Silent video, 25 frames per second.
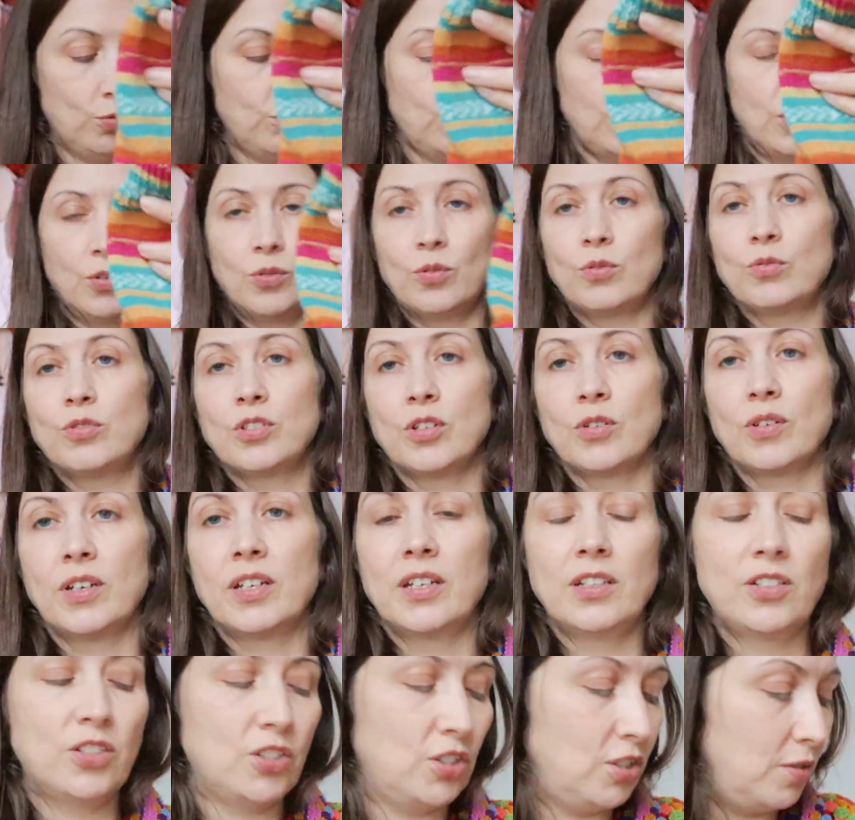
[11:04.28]
Also,
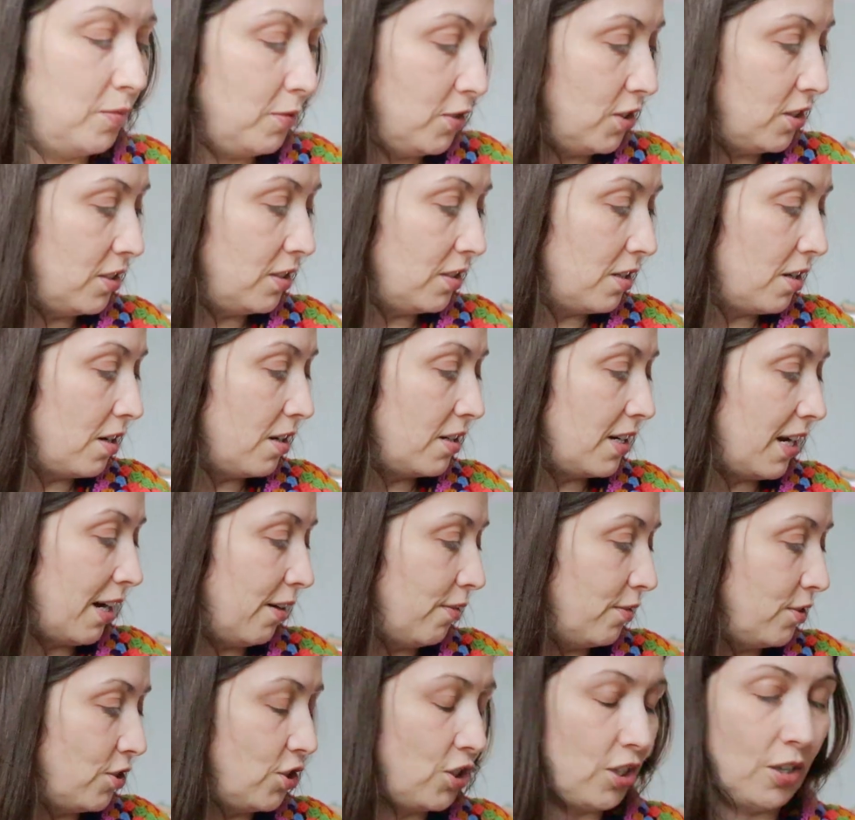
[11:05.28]
can I just nerd
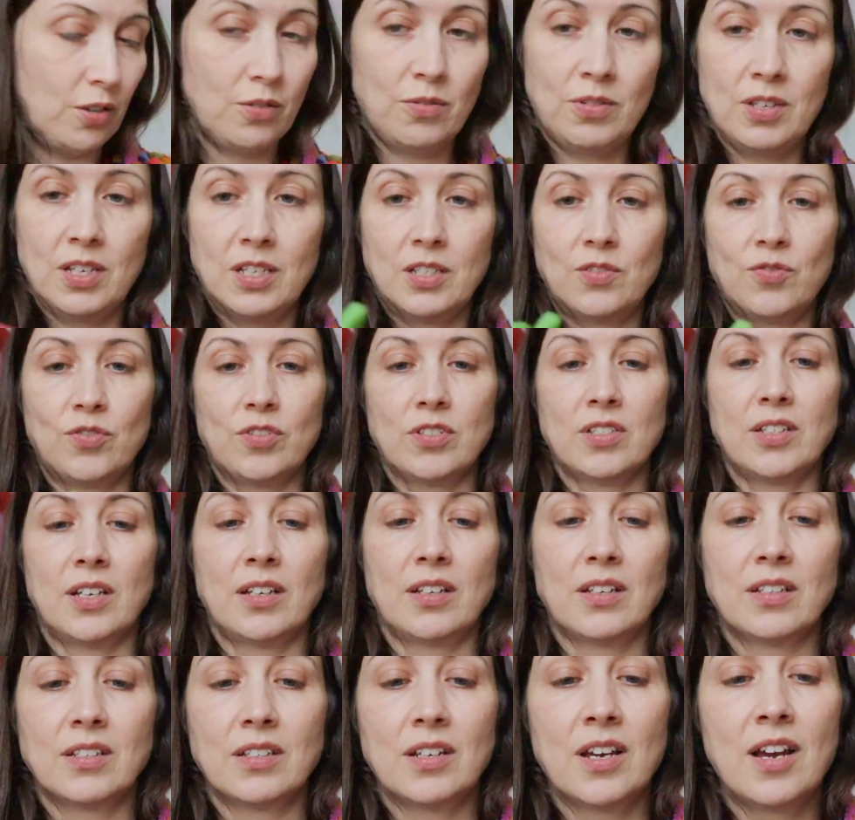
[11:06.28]
out and show you these for a
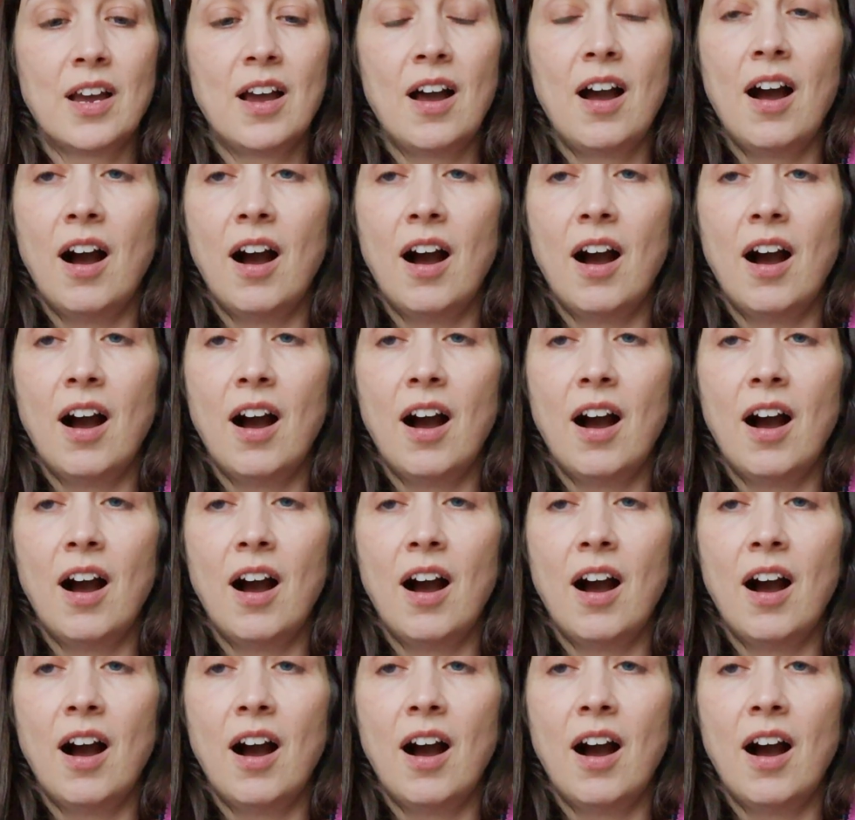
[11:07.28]
second?